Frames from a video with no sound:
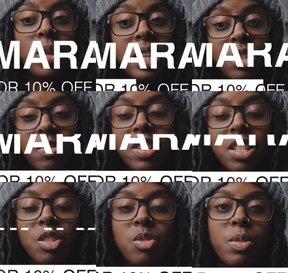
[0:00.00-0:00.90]
Links are in
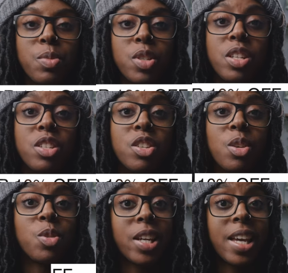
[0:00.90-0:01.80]
the description,
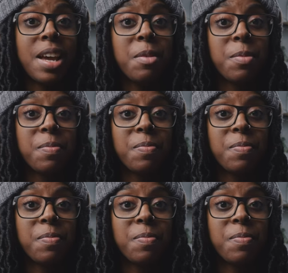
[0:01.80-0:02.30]
so check it out.